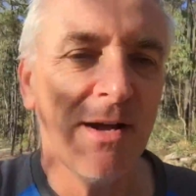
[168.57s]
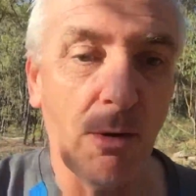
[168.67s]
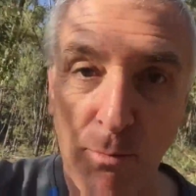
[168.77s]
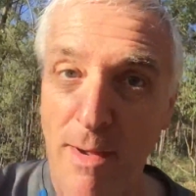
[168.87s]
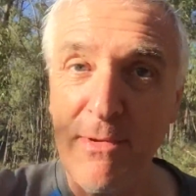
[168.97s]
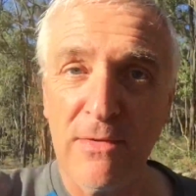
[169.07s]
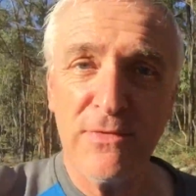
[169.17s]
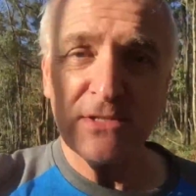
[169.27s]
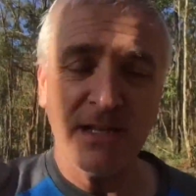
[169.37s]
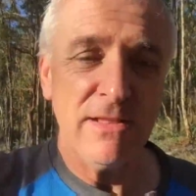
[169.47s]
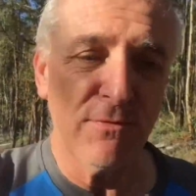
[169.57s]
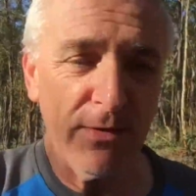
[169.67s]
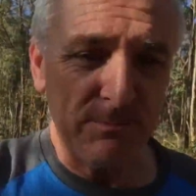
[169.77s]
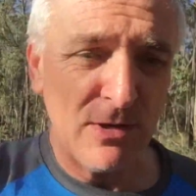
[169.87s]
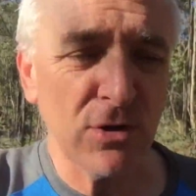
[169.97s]
or maybe you're physically
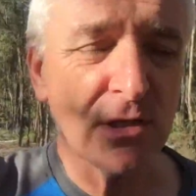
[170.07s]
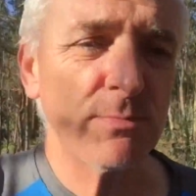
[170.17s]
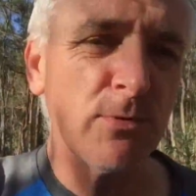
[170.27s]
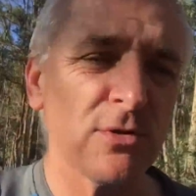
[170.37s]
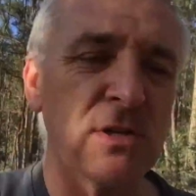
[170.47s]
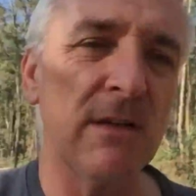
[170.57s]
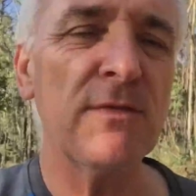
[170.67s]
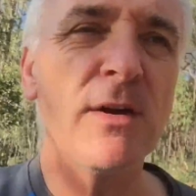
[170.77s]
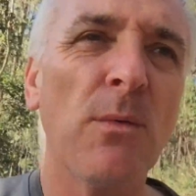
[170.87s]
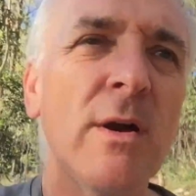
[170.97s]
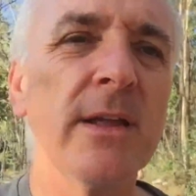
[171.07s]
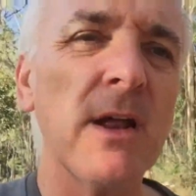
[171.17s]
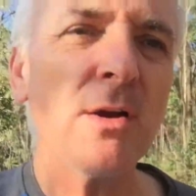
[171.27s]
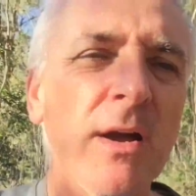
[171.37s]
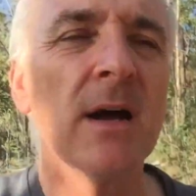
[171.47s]
fit but not spiritually fit. Well, you
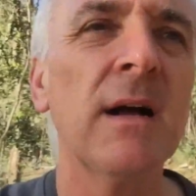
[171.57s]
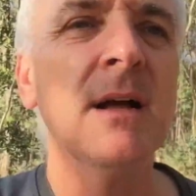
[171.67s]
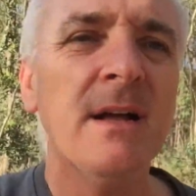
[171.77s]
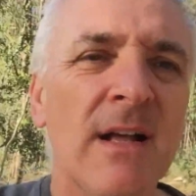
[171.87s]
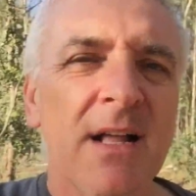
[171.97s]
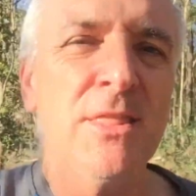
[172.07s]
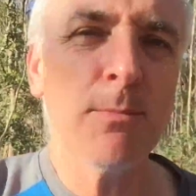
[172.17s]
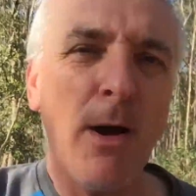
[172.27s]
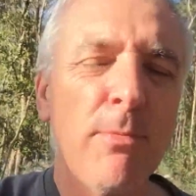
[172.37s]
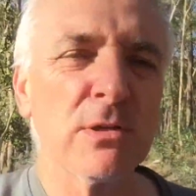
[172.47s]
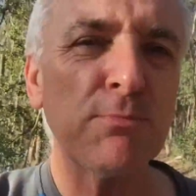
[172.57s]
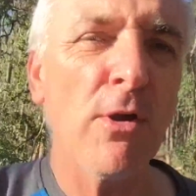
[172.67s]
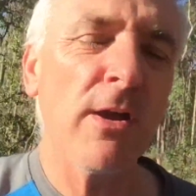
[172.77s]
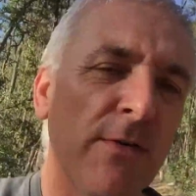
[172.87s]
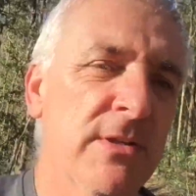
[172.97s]
know, the Bible's
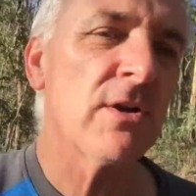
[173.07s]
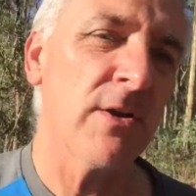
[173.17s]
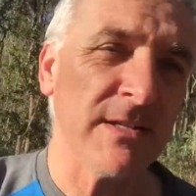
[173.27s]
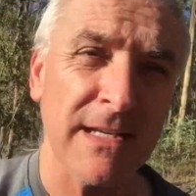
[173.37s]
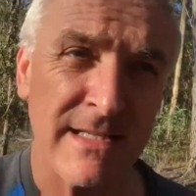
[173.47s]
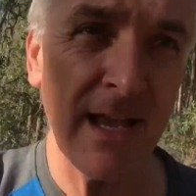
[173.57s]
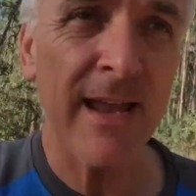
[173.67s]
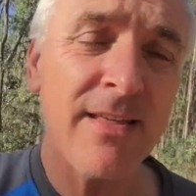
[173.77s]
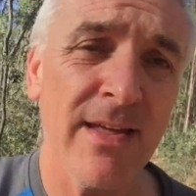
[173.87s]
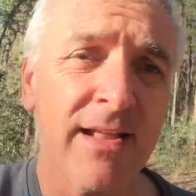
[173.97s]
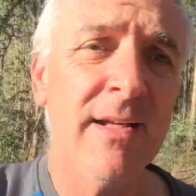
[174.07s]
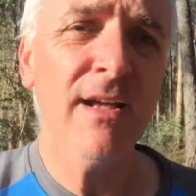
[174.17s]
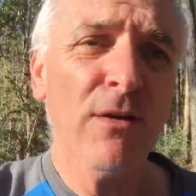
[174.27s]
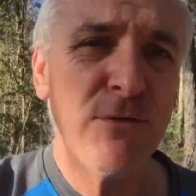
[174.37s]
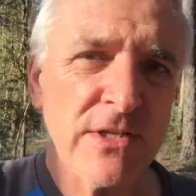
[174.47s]
prioritizing. It's saying that
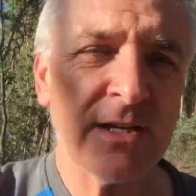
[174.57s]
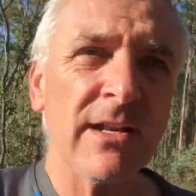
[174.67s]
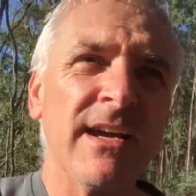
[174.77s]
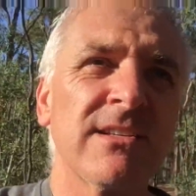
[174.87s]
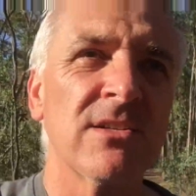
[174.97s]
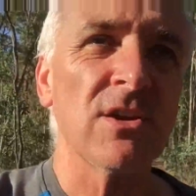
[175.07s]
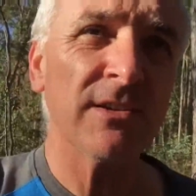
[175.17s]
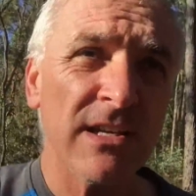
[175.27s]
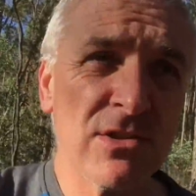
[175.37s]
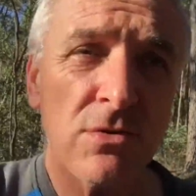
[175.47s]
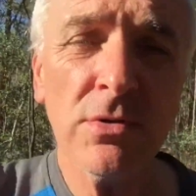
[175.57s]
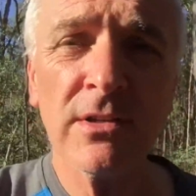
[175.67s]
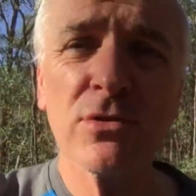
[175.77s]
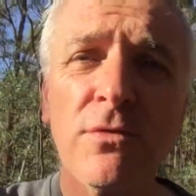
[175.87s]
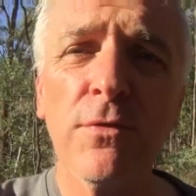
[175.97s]
physical exercising is
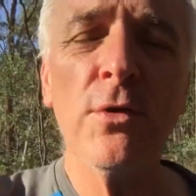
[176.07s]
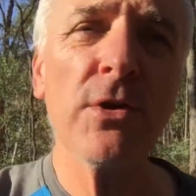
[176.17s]
good, it's good for